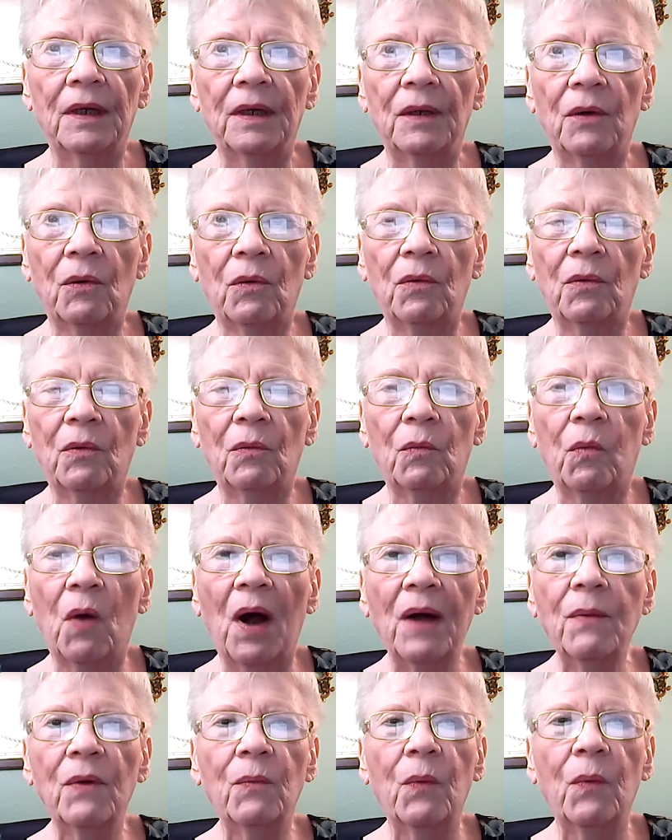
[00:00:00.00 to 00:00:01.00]

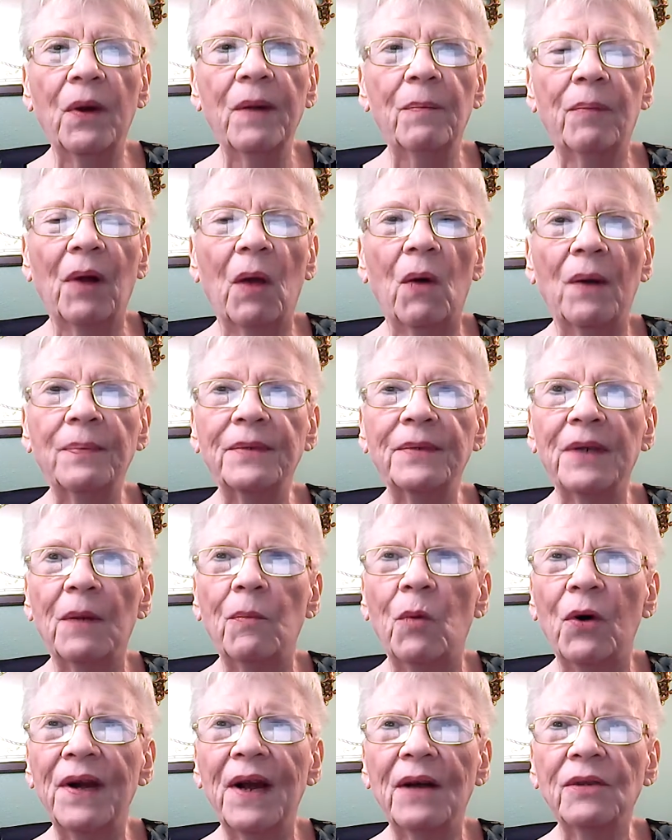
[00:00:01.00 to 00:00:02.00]
Why would we blow up
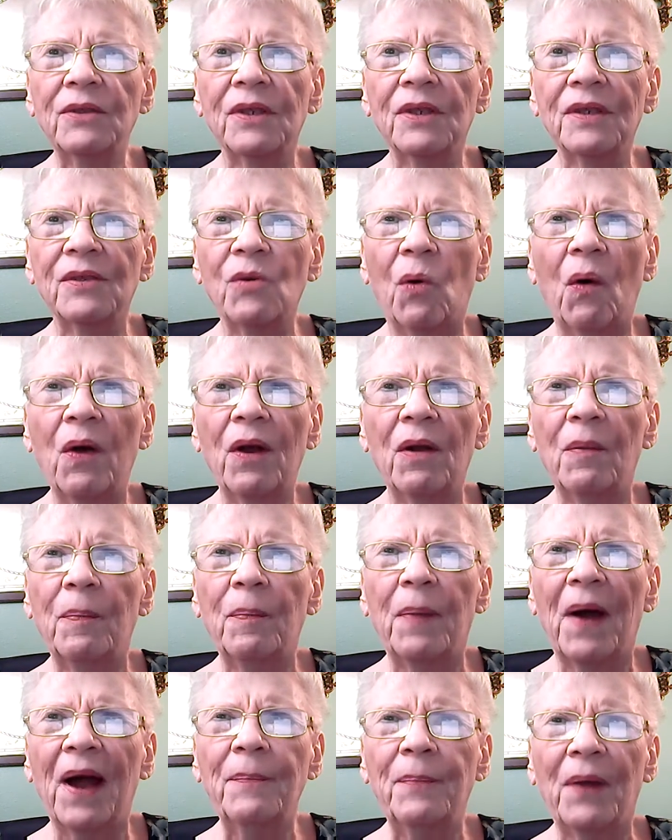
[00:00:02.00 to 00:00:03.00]
someone else's oil
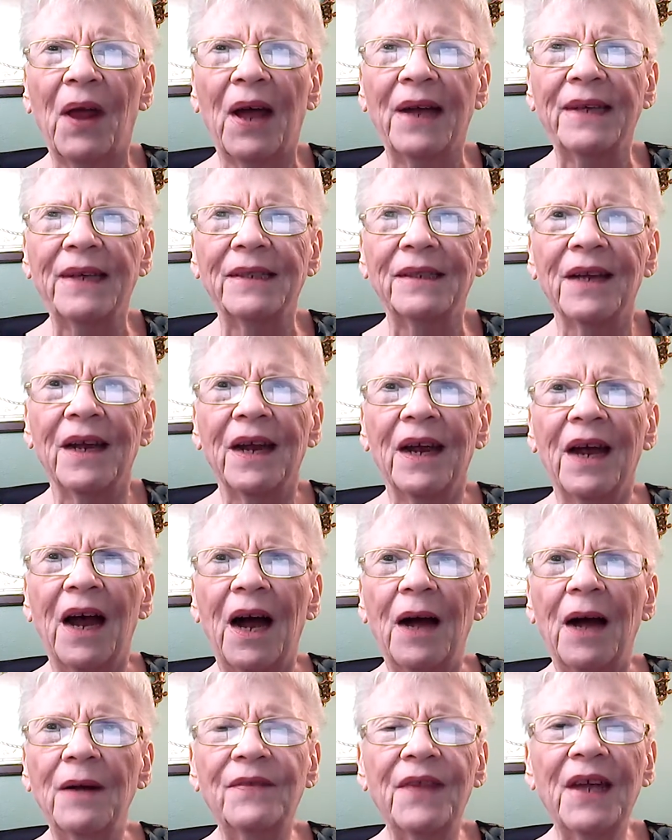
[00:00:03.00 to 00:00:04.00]
pipelines?
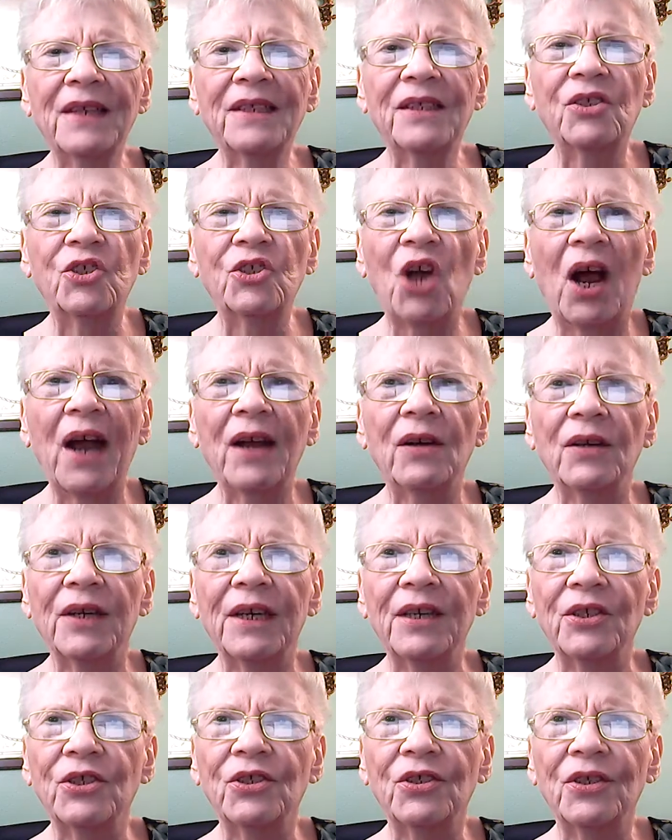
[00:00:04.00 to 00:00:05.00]
That's
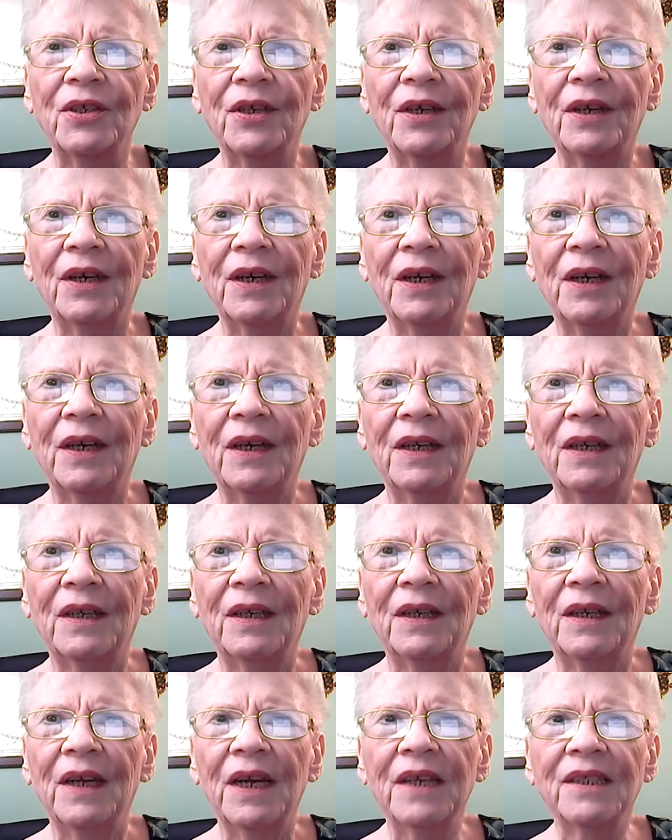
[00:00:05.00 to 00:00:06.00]
childish.
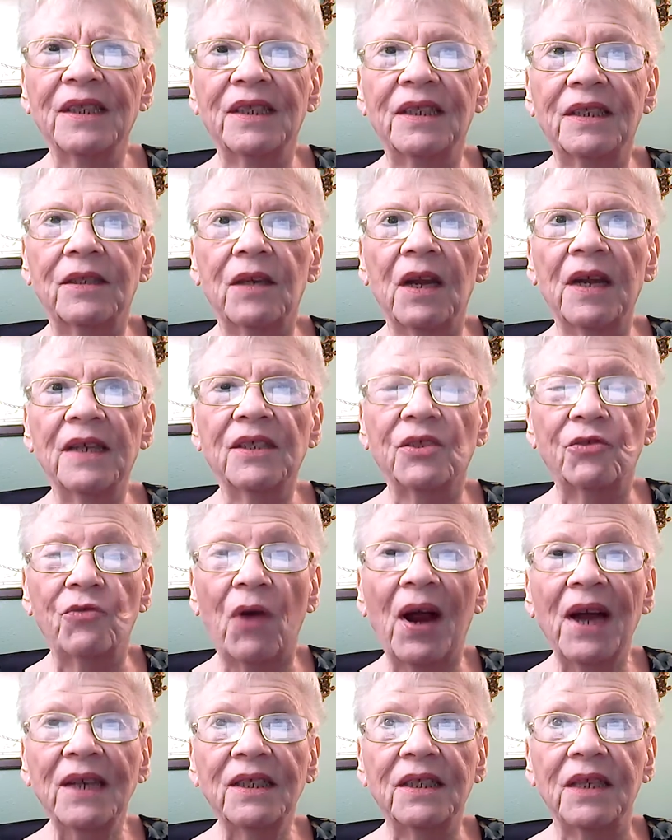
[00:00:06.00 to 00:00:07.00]
It's
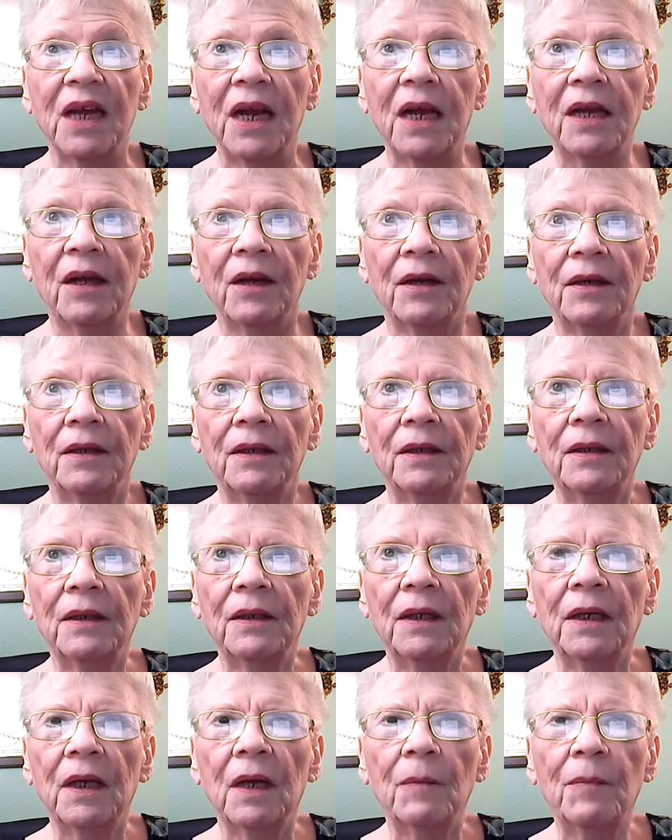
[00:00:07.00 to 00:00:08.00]
drastic,
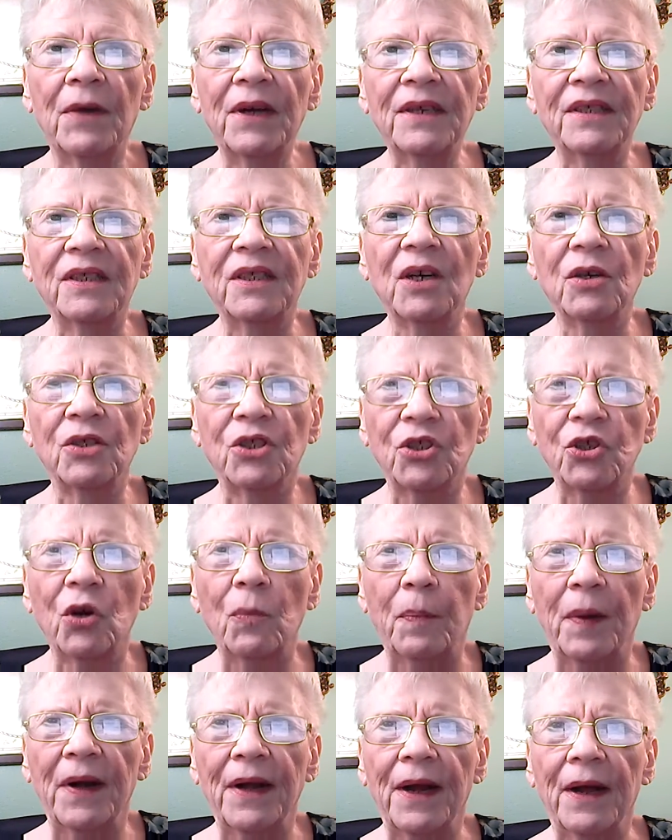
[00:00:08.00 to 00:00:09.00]
but it's still
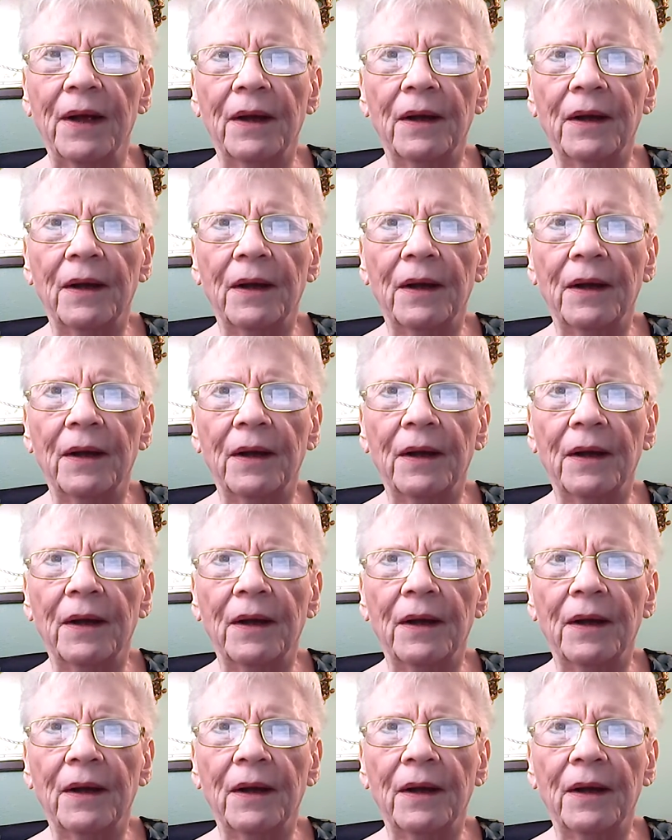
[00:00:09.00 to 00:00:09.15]
stupid.